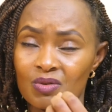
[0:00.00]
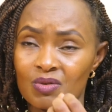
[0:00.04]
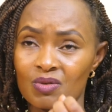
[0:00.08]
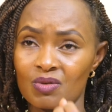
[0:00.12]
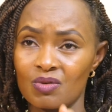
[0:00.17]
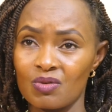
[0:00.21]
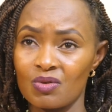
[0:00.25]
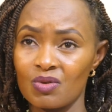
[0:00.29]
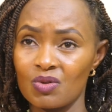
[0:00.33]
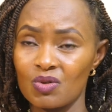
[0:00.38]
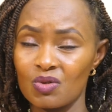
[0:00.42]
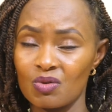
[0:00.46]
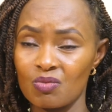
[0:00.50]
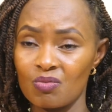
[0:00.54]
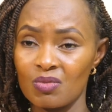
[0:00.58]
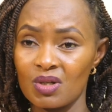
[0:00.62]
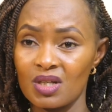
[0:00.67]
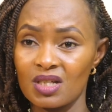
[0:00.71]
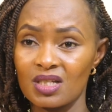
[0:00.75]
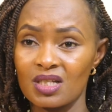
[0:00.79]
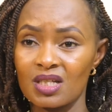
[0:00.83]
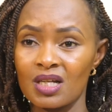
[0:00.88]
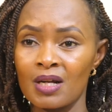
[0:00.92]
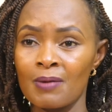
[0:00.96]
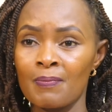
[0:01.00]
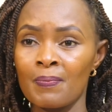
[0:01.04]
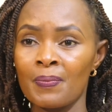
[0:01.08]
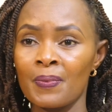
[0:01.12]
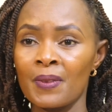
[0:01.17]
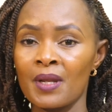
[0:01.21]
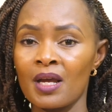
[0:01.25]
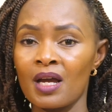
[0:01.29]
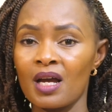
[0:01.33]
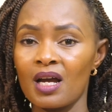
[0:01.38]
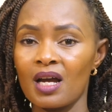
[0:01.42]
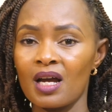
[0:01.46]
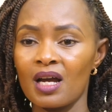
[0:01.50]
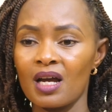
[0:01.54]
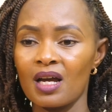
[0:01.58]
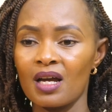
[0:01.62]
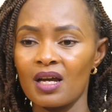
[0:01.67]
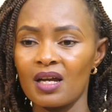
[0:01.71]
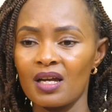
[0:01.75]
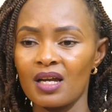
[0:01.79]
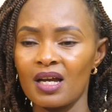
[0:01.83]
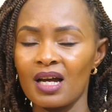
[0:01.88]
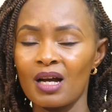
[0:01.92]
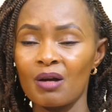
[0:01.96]
going to meet
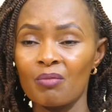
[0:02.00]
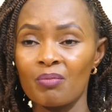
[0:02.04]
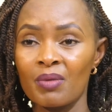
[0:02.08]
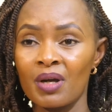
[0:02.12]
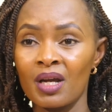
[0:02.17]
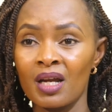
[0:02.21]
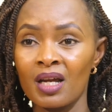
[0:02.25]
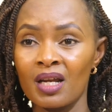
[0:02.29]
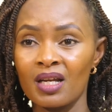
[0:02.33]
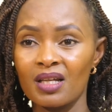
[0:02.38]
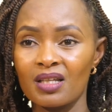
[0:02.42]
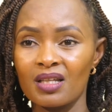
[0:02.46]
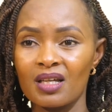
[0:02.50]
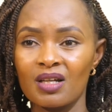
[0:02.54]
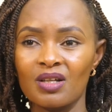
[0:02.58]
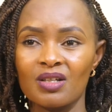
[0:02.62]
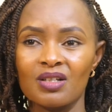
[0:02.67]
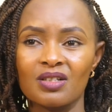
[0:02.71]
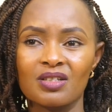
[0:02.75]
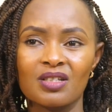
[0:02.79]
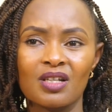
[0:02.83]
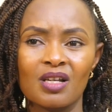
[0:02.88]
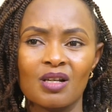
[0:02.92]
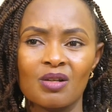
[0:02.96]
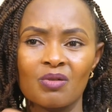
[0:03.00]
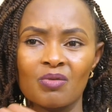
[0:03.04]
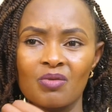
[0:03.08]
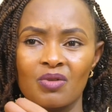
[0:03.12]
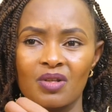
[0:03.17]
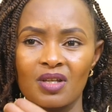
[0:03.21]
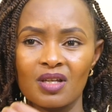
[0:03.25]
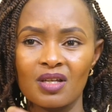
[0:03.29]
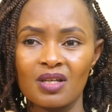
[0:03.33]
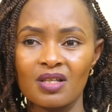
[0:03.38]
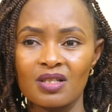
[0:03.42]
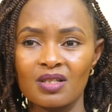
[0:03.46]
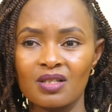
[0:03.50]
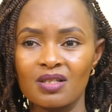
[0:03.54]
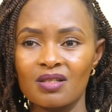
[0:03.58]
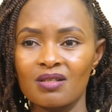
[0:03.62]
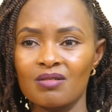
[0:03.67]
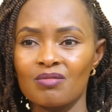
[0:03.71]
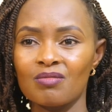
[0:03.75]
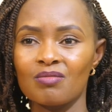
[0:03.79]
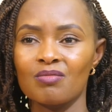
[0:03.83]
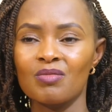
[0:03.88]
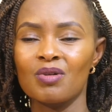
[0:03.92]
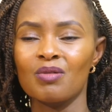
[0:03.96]
young men, they'll tell you this,
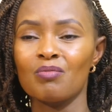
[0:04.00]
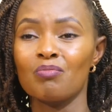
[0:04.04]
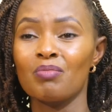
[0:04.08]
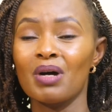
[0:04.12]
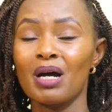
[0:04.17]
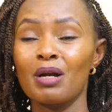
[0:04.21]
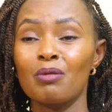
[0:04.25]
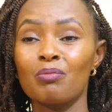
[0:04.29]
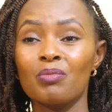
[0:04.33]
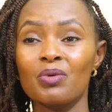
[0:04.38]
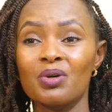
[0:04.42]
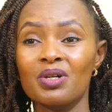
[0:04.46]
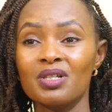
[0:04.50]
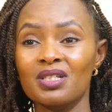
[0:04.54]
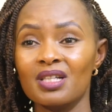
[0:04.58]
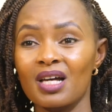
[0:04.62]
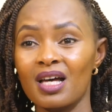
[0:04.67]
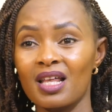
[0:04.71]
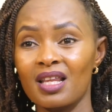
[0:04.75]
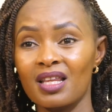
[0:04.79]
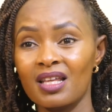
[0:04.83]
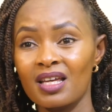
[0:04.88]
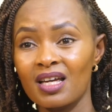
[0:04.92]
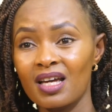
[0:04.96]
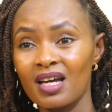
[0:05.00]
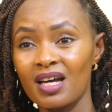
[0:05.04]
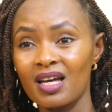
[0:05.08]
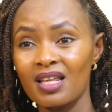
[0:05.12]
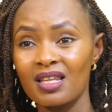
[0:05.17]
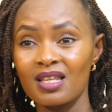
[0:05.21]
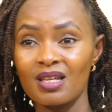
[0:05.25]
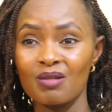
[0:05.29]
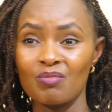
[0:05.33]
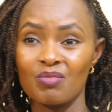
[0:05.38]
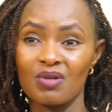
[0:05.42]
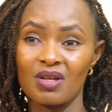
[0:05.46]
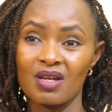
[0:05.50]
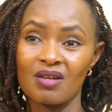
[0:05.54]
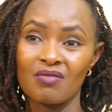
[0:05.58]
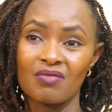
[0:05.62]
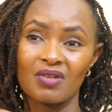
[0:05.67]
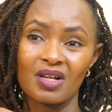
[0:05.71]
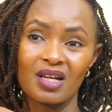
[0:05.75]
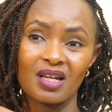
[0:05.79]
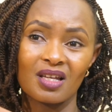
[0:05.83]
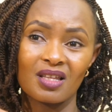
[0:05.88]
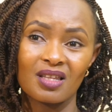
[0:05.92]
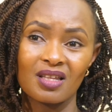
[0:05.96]
bad boys are there, they behave
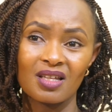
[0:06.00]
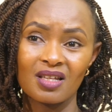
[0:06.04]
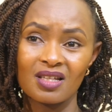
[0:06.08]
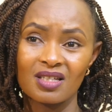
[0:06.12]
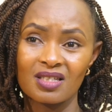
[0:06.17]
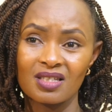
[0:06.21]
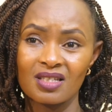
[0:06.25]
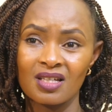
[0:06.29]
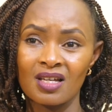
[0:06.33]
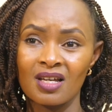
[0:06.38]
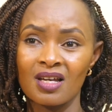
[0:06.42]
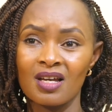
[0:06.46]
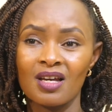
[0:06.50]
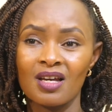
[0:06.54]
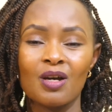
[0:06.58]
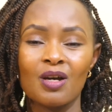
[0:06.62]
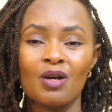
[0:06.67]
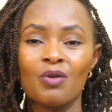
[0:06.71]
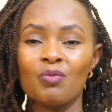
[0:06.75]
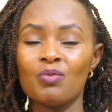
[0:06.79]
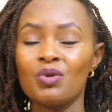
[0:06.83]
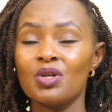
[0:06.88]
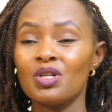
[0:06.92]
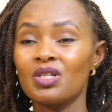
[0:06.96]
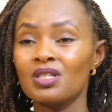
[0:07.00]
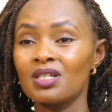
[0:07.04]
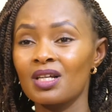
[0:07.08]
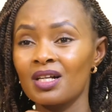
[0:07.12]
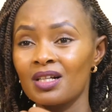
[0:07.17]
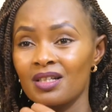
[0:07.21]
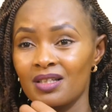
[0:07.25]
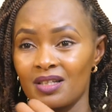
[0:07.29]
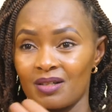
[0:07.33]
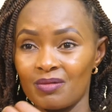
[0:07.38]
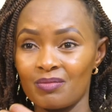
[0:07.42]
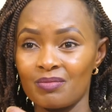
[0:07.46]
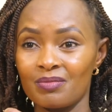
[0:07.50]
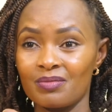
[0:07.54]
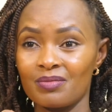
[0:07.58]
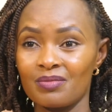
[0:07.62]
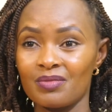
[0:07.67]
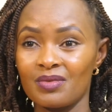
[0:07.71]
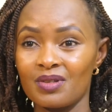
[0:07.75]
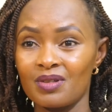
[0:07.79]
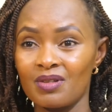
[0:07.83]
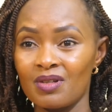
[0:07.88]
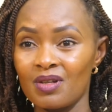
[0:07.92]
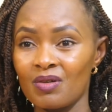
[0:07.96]
like this. We tell them,
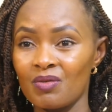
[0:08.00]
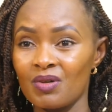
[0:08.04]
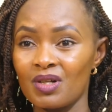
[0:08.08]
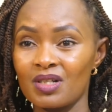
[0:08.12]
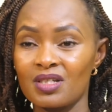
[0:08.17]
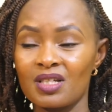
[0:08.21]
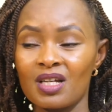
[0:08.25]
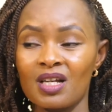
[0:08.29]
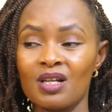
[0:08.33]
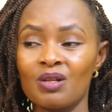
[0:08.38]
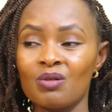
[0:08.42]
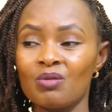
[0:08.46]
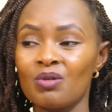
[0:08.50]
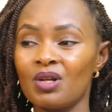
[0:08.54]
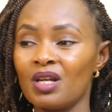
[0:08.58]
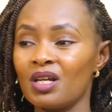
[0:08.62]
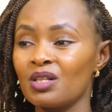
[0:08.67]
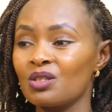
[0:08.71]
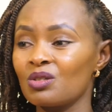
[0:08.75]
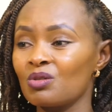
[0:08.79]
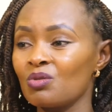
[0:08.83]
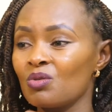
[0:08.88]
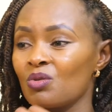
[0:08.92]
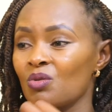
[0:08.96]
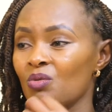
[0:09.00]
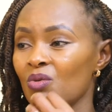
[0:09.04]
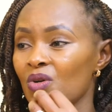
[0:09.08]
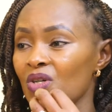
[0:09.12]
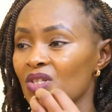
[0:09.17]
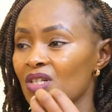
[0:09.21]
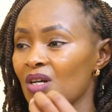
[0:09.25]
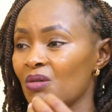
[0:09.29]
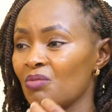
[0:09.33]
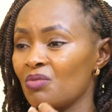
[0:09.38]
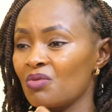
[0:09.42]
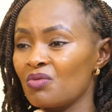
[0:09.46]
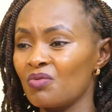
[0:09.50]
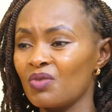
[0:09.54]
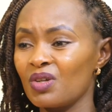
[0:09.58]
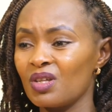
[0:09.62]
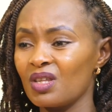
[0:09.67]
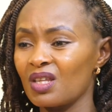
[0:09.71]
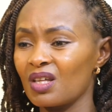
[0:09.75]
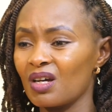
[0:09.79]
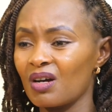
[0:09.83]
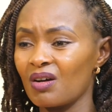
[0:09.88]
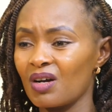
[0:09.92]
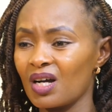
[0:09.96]
they will tell you, let's go watch a movie
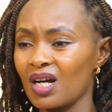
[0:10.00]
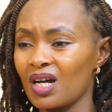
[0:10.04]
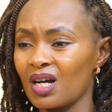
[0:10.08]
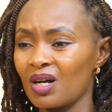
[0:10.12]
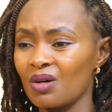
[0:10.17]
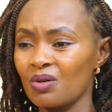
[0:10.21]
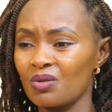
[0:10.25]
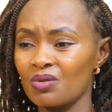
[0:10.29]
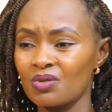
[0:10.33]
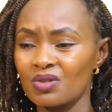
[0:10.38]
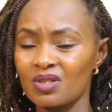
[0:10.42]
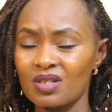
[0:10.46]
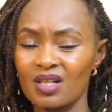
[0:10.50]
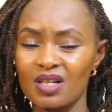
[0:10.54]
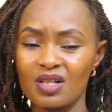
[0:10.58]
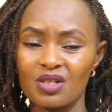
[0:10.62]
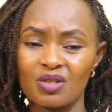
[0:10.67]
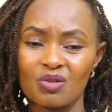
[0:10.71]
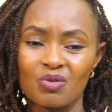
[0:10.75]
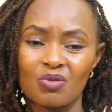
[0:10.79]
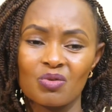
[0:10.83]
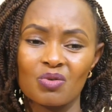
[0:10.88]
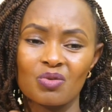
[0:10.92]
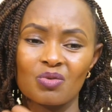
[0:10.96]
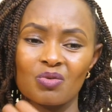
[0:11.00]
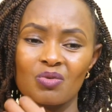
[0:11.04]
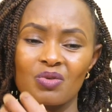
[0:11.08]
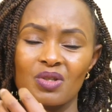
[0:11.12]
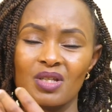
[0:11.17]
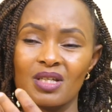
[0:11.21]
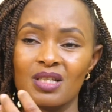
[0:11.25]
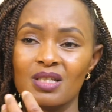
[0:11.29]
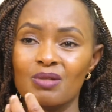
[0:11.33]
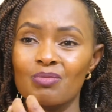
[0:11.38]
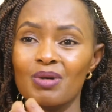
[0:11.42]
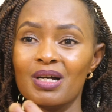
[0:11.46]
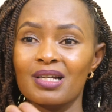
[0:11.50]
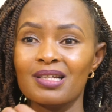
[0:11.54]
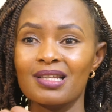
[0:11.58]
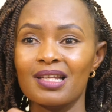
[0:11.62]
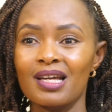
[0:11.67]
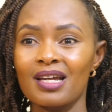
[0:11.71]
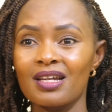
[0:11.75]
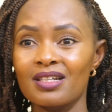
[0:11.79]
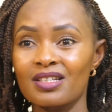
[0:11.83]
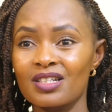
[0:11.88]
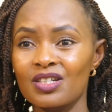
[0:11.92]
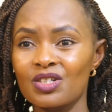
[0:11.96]
in their house, let's go do this, but
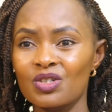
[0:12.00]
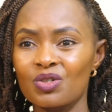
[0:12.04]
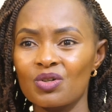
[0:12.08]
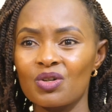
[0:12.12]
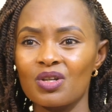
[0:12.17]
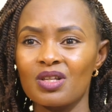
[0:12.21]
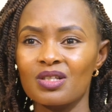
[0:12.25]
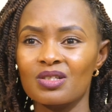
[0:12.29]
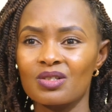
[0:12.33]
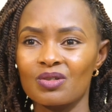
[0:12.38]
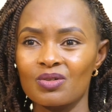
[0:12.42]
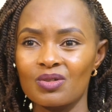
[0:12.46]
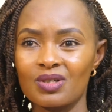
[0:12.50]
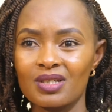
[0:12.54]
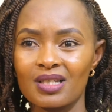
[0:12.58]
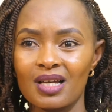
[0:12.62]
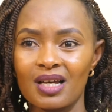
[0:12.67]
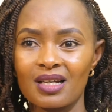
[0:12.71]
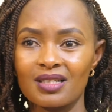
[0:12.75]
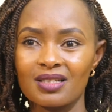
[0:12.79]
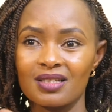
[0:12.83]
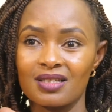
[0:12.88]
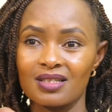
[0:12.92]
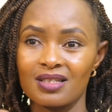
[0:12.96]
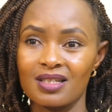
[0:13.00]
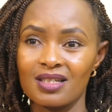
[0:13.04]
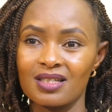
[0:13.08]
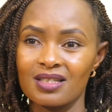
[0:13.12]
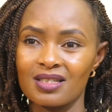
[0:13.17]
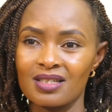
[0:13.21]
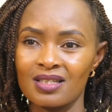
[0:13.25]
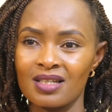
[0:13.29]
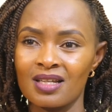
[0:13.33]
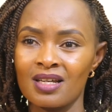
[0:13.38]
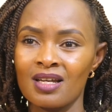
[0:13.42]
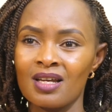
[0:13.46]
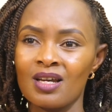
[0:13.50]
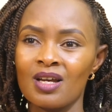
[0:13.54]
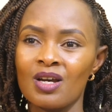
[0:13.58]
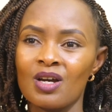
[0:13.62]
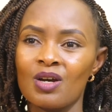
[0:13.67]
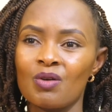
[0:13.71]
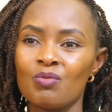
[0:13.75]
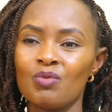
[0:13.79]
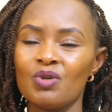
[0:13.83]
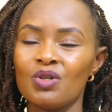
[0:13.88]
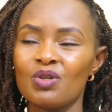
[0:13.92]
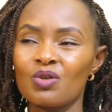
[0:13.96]
their intention is not that, is this.
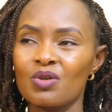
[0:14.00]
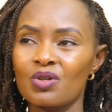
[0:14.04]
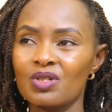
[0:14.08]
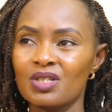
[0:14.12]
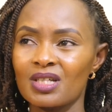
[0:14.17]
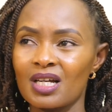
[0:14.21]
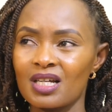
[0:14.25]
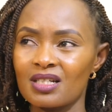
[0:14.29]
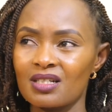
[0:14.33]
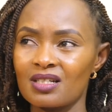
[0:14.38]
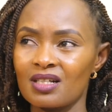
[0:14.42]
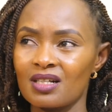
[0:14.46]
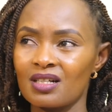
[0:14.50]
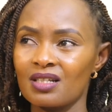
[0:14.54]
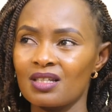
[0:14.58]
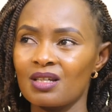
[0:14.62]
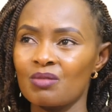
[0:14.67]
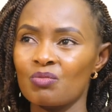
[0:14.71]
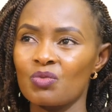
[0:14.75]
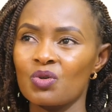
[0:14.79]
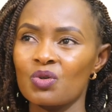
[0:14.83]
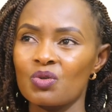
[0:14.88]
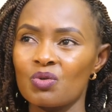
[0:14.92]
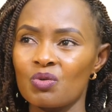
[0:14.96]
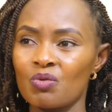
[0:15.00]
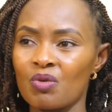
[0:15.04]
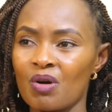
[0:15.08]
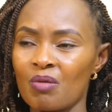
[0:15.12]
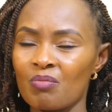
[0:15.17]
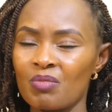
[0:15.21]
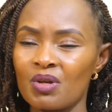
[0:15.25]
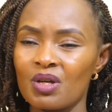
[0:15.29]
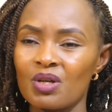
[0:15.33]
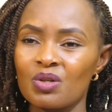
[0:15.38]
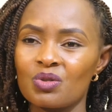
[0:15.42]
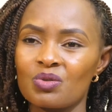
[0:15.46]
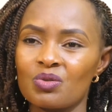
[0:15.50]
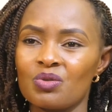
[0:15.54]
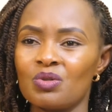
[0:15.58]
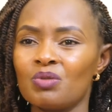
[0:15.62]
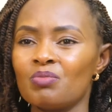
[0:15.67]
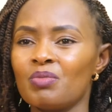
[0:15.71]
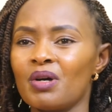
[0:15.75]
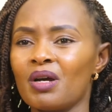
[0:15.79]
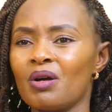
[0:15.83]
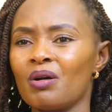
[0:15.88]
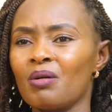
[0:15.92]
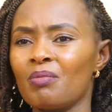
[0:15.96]
We don't just tell them what we were being told
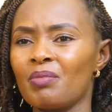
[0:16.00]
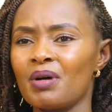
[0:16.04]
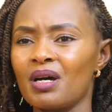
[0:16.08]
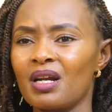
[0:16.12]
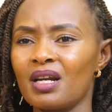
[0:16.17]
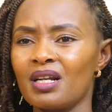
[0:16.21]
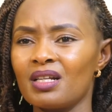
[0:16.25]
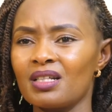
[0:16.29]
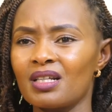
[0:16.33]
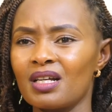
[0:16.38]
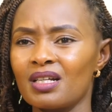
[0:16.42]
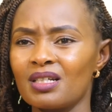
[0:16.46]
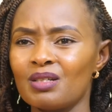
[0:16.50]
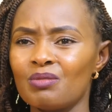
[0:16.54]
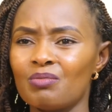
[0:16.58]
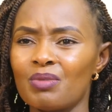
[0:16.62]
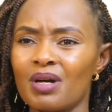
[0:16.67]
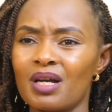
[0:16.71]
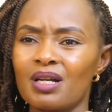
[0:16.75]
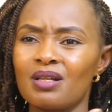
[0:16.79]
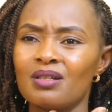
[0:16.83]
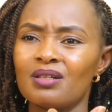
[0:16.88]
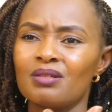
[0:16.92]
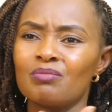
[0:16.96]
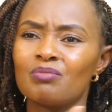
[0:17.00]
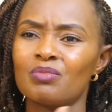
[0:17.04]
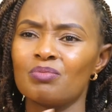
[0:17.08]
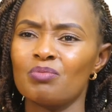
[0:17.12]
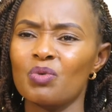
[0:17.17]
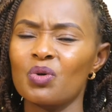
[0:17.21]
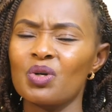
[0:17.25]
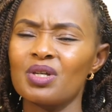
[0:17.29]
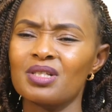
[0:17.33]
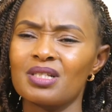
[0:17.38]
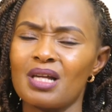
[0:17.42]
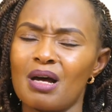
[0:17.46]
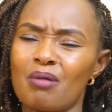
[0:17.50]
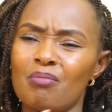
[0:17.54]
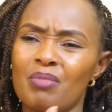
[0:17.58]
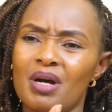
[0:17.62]
by our parents, that boys are